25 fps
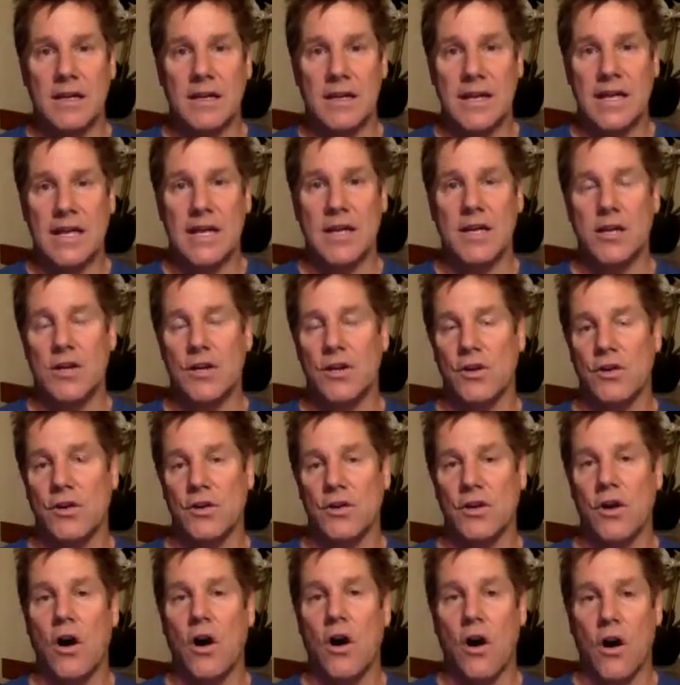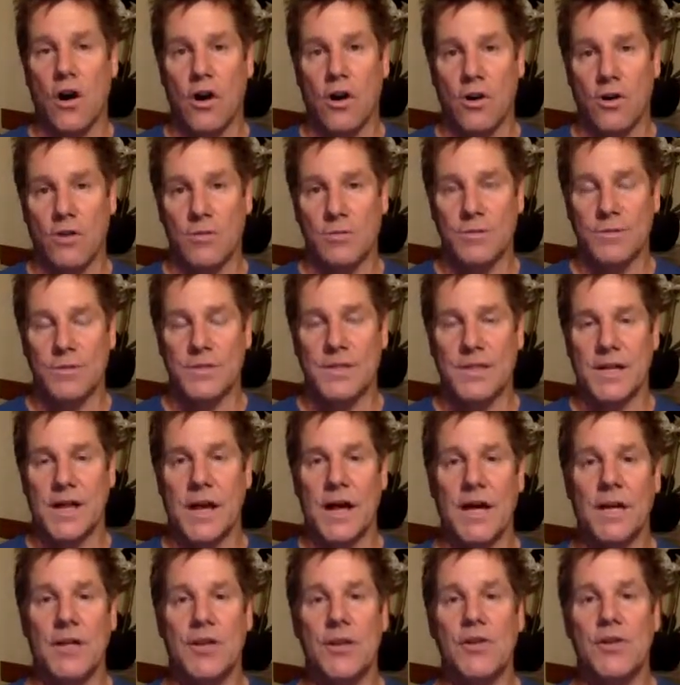get your arms
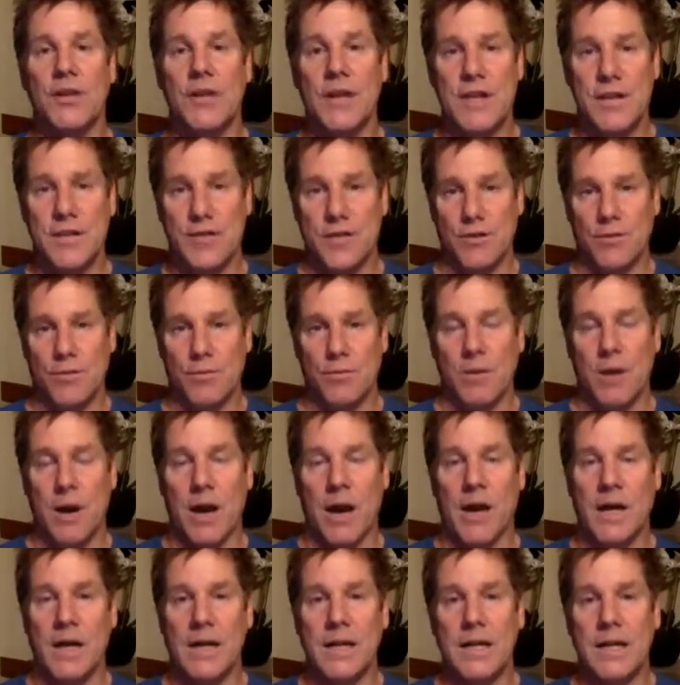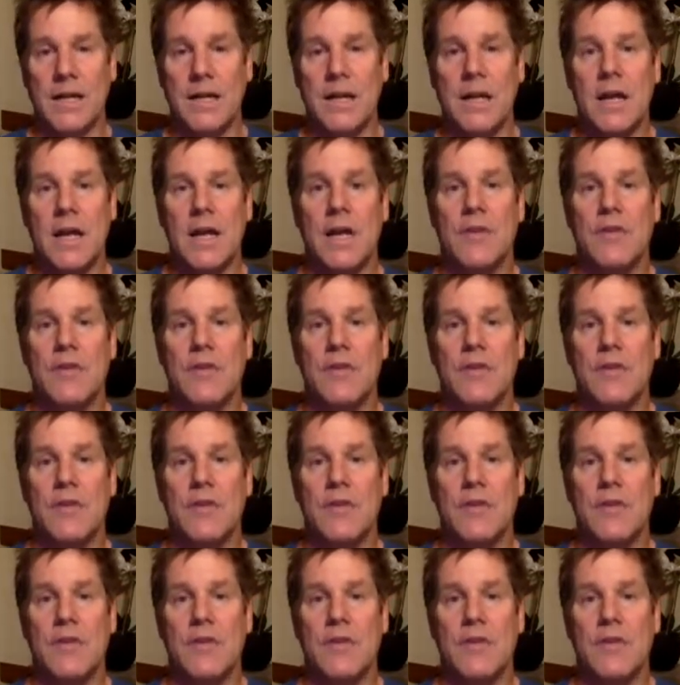underneath your body,